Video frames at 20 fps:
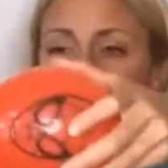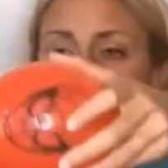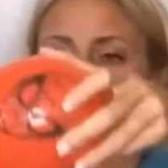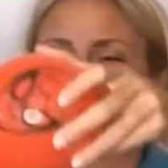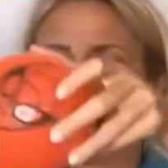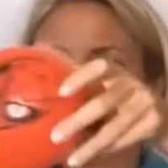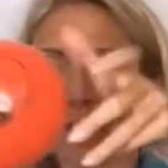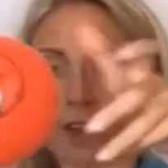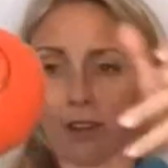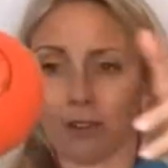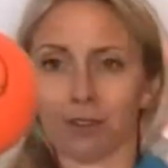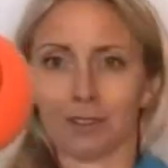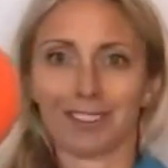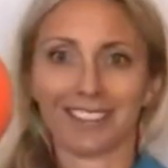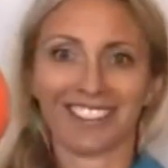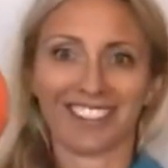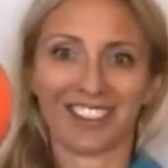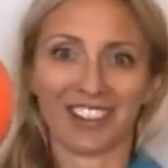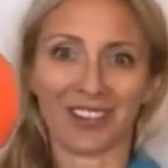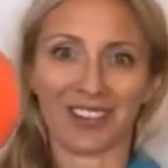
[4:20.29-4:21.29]
head around
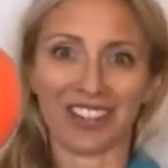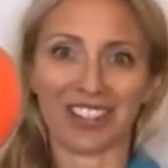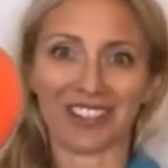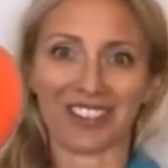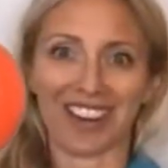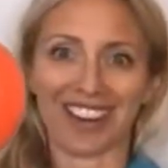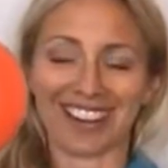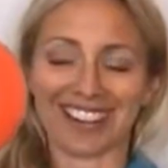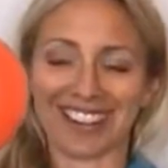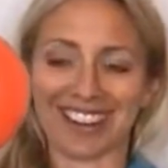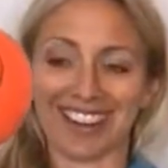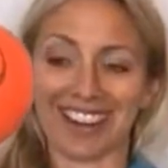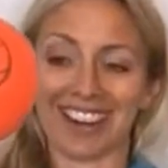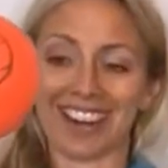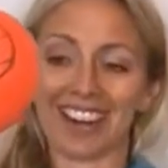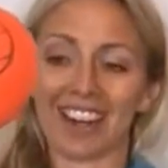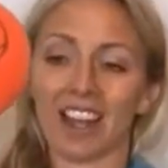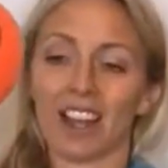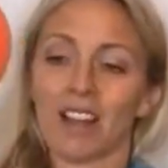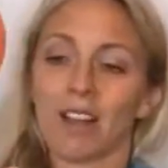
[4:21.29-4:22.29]
so he's
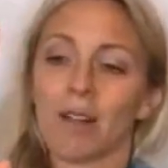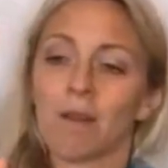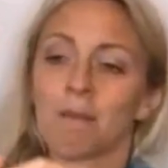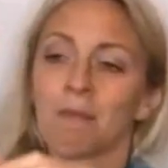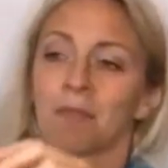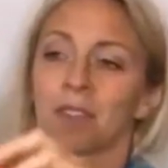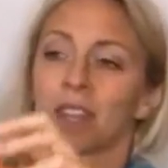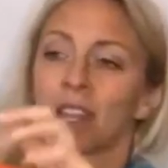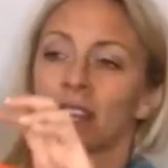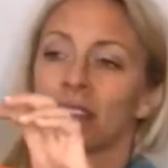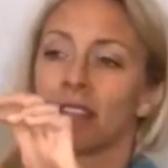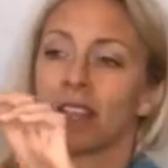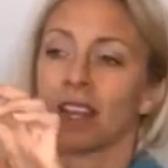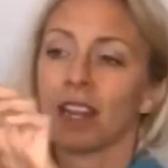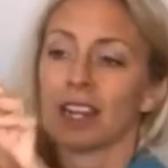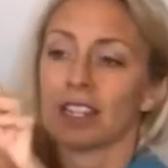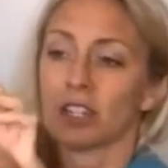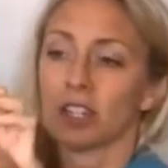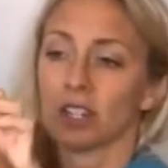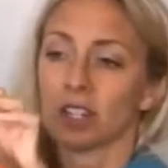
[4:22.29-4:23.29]
watching. Then
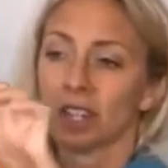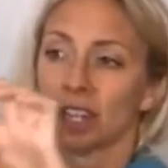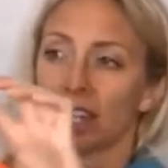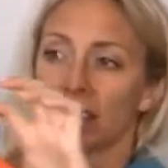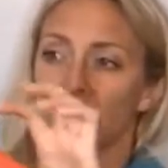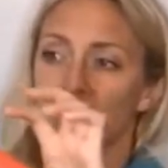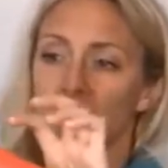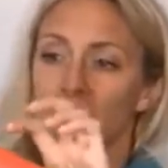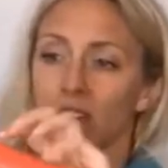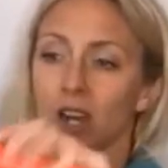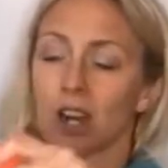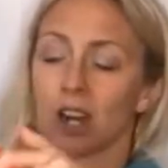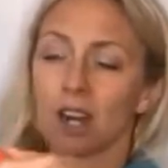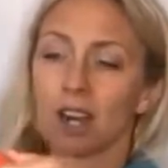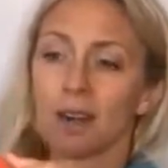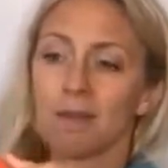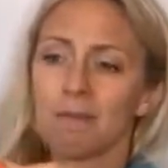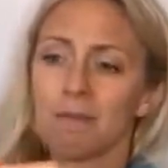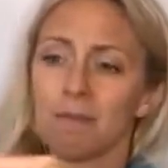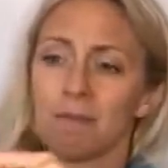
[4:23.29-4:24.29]
I took his
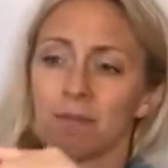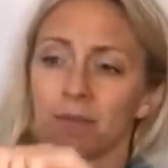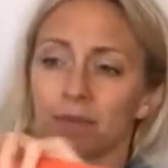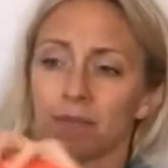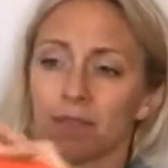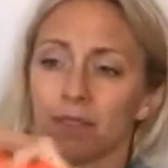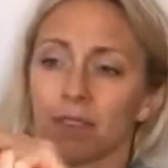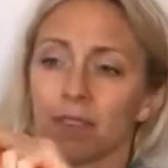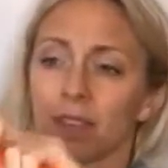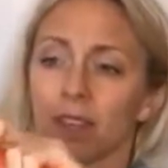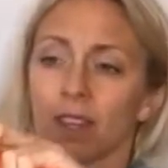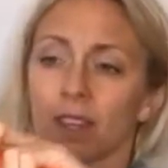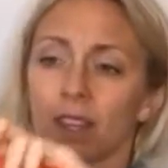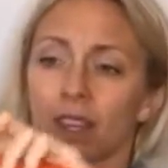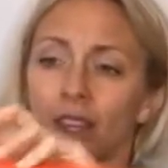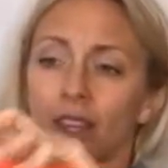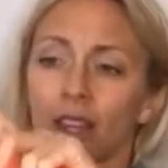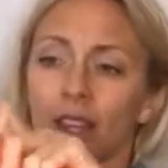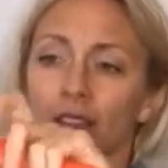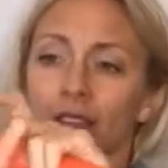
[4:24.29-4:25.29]
arm
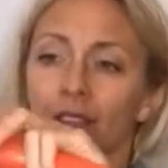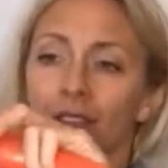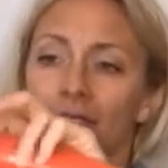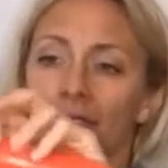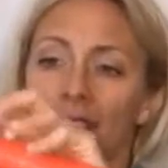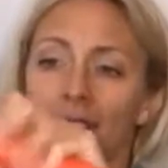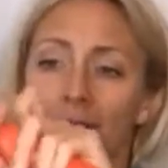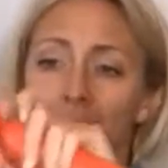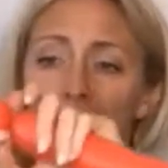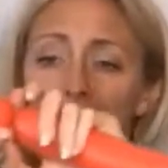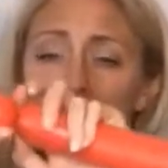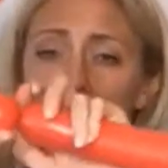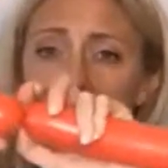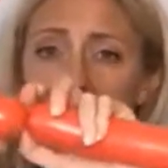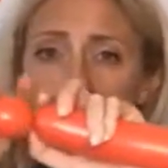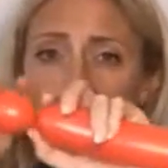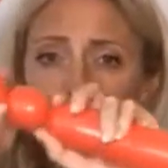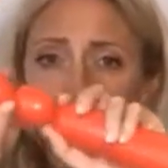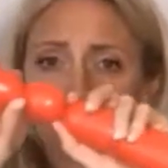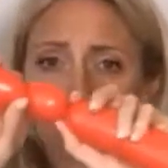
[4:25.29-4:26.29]
and made
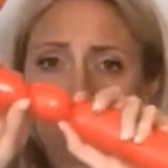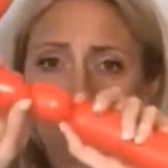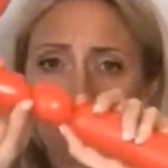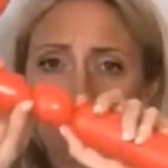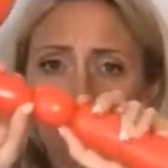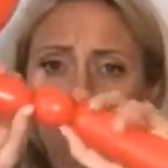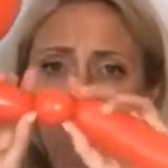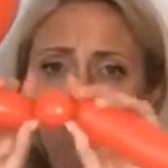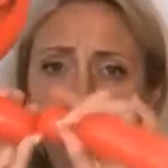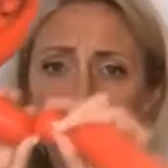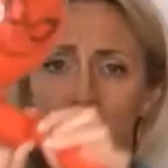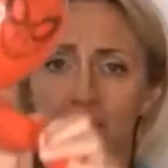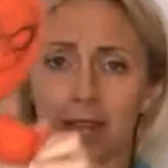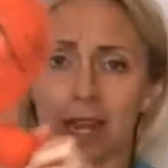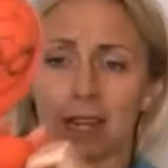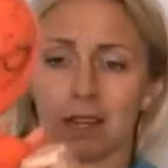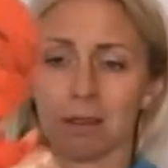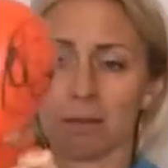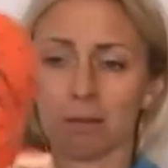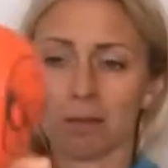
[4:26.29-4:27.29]
another bubble
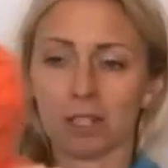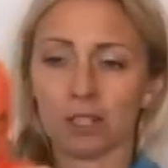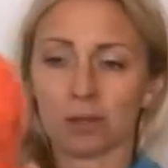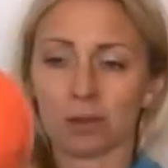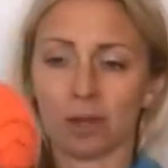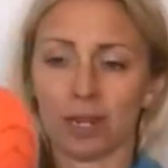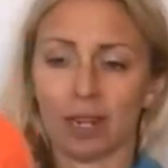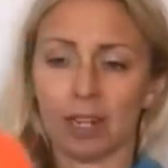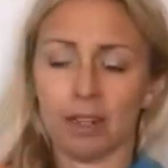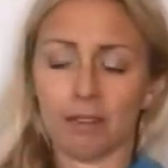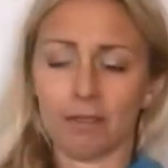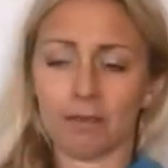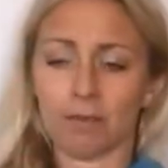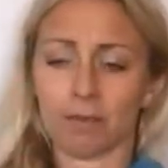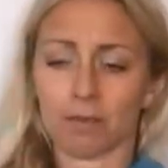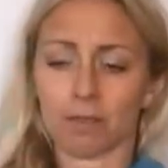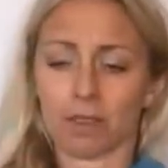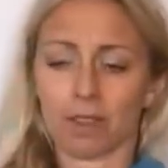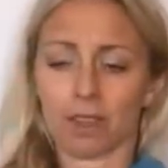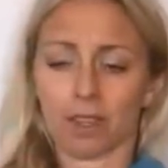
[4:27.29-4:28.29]
right in between.
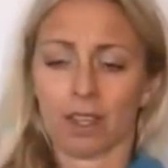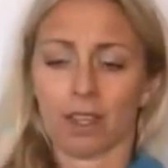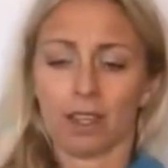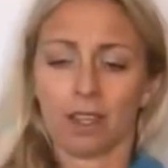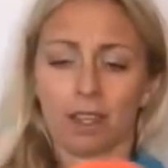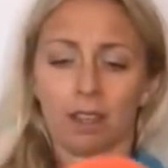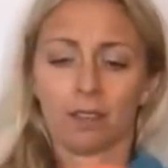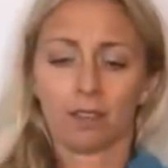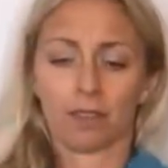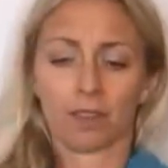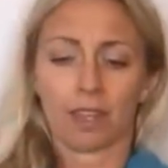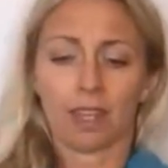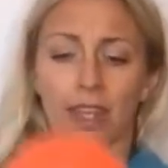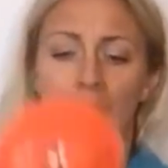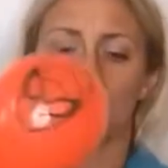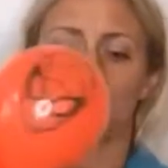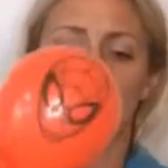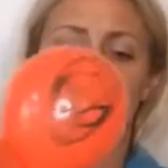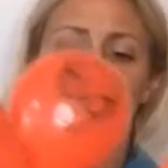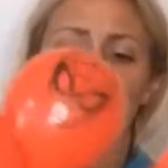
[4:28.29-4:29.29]

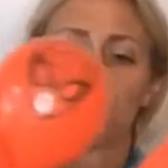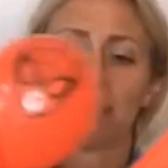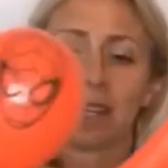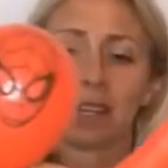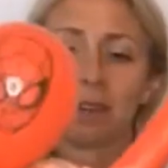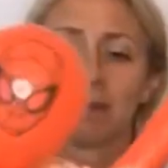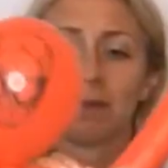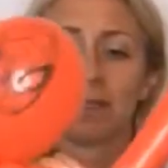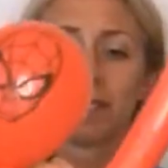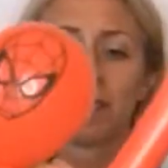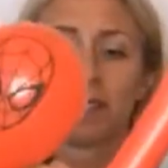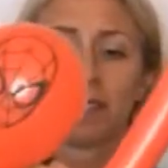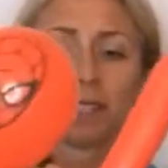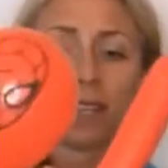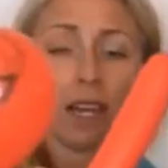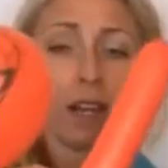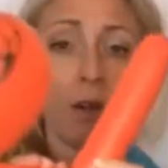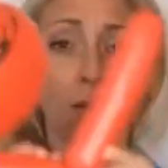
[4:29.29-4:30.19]
And that becomes his